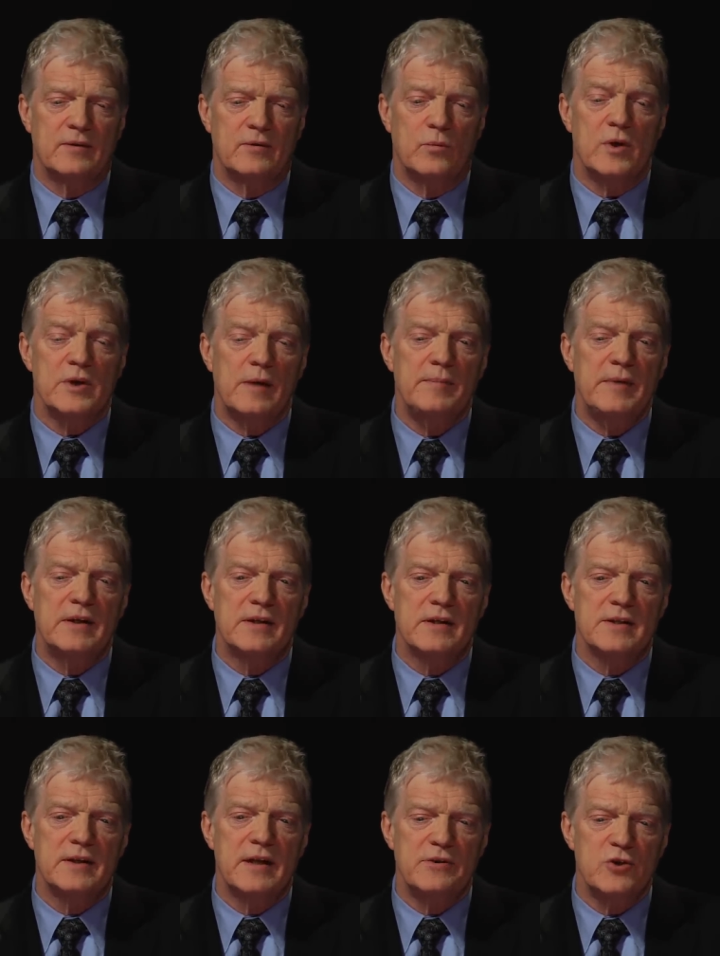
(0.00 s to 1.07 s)
What I mean is
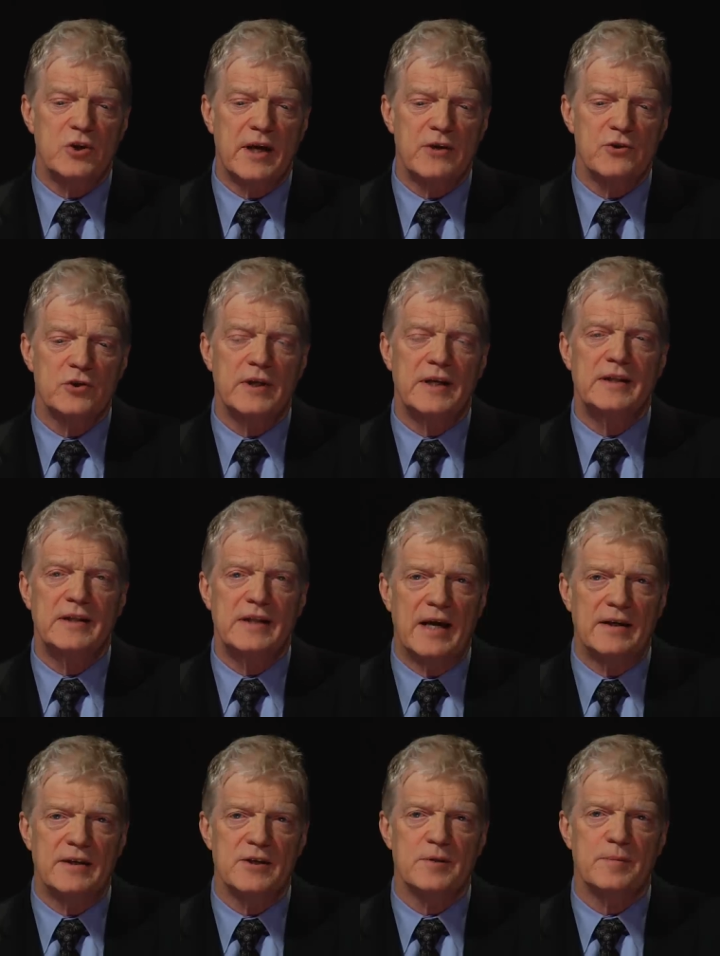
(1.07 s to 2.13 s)
that education in the
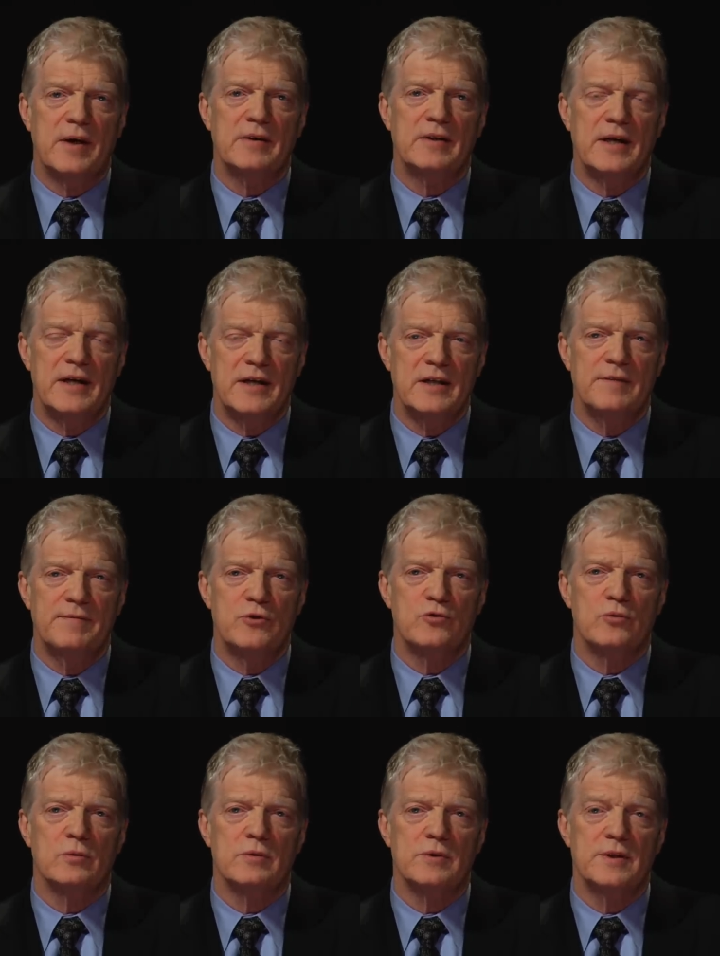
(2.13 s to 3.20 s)
end is about
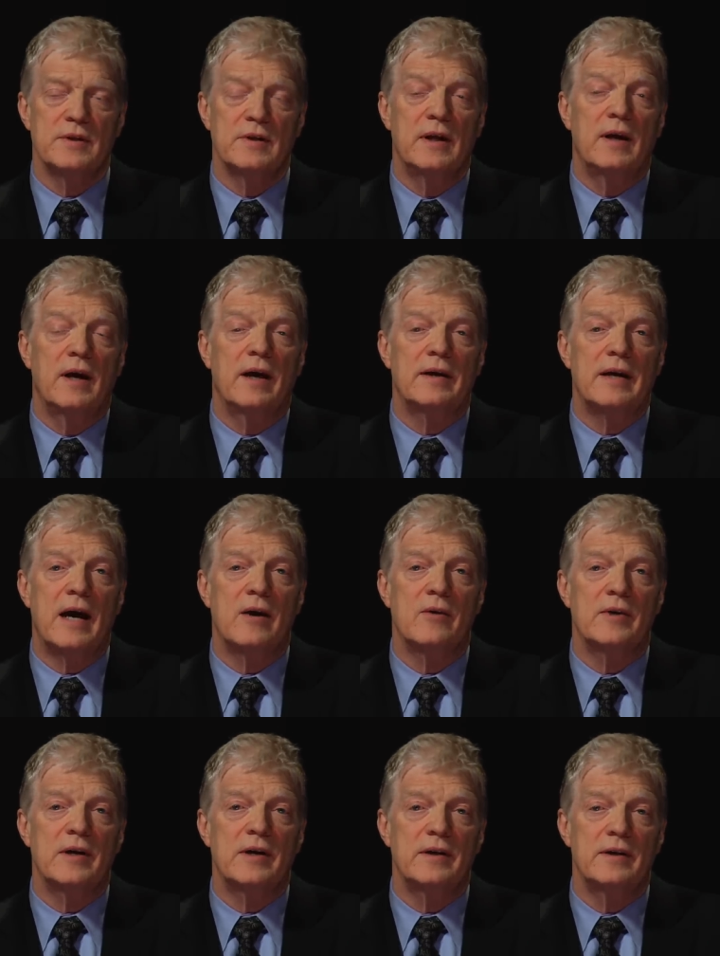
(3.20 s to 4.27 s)
individuals and how
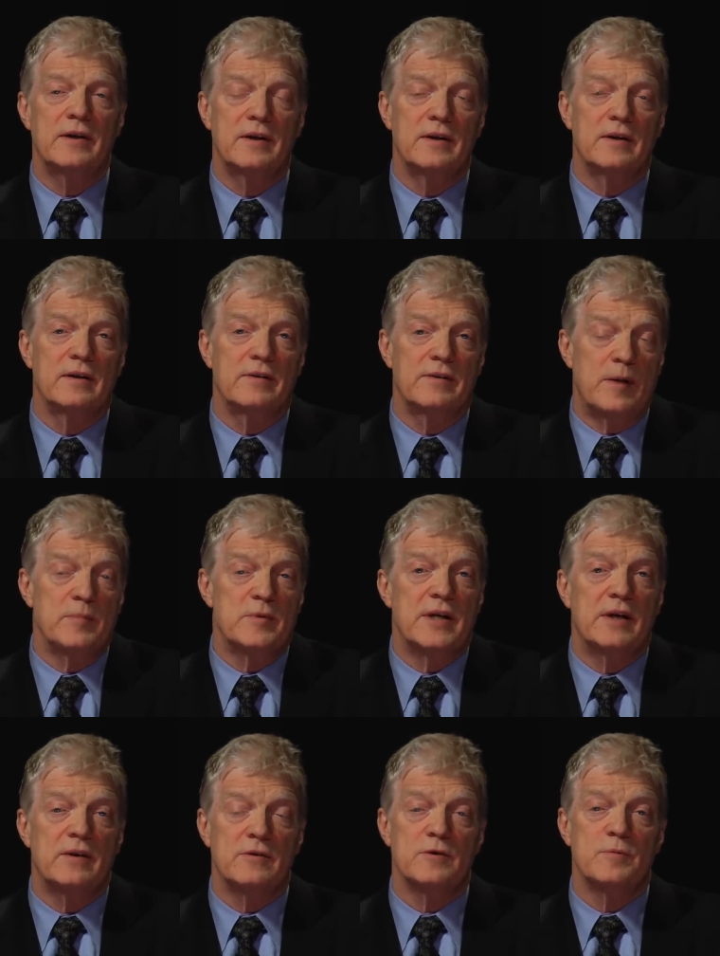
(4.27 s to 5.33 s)
they
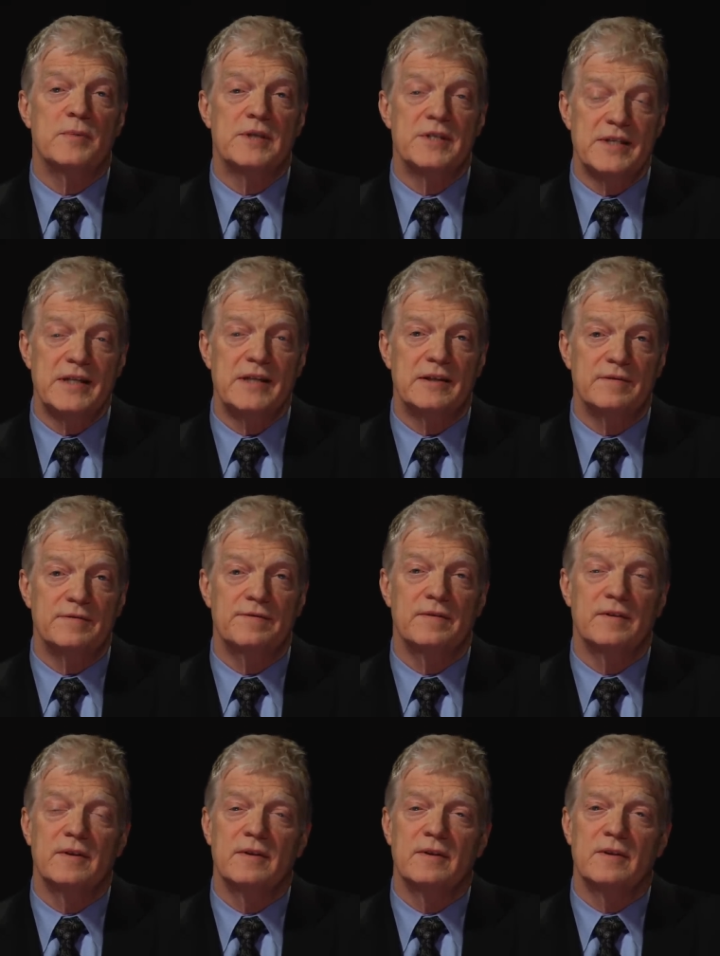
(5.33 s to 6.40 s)
themselves perceive
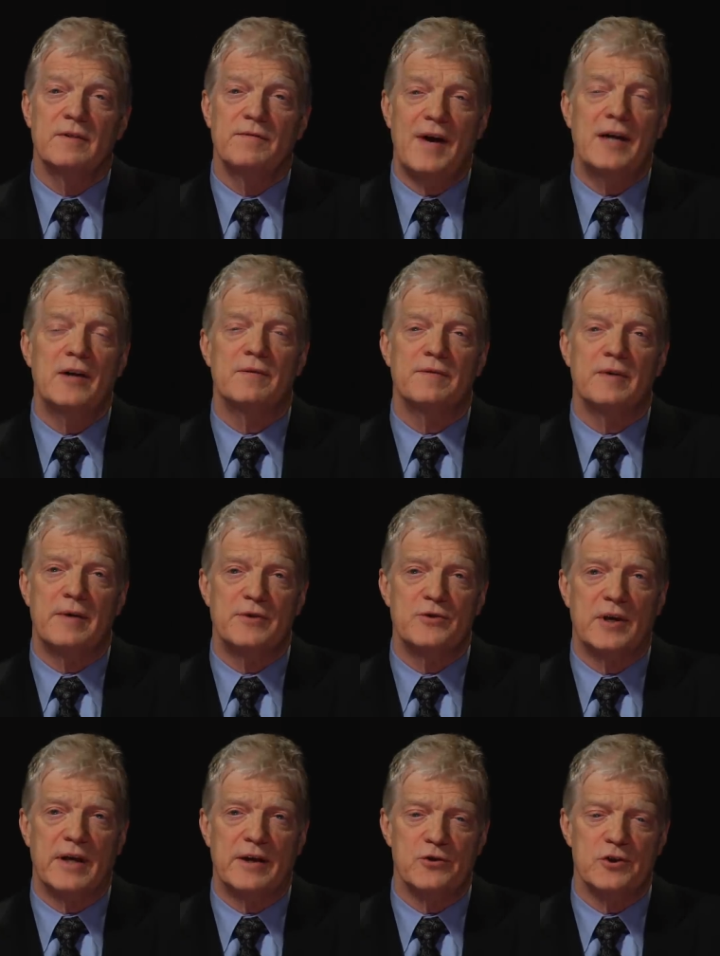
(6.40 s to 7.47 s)
the value of their
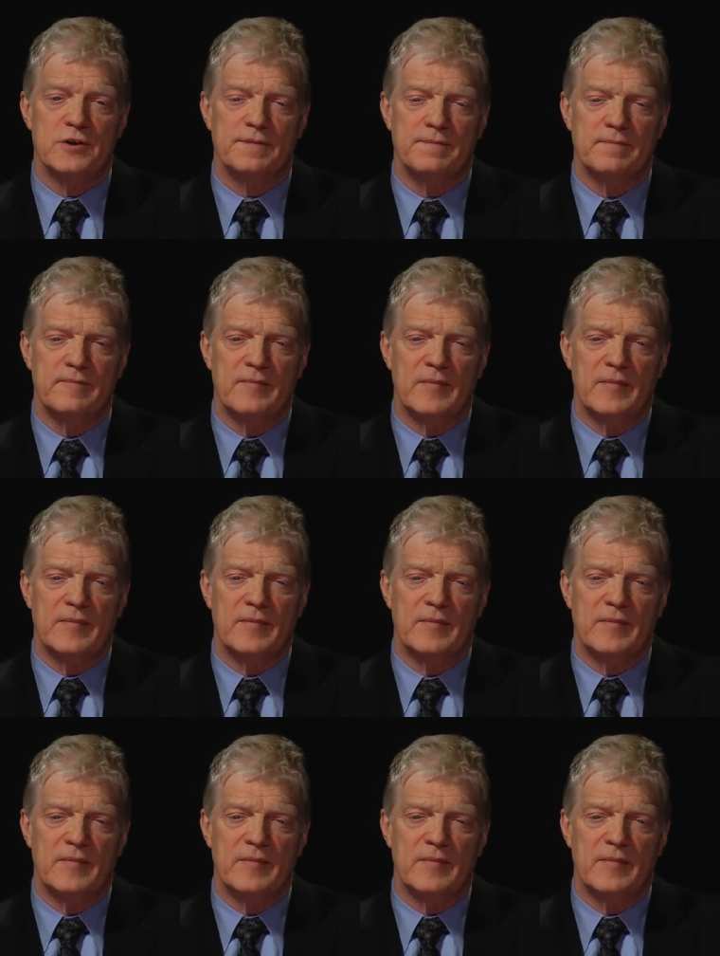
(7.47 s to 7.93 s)
education.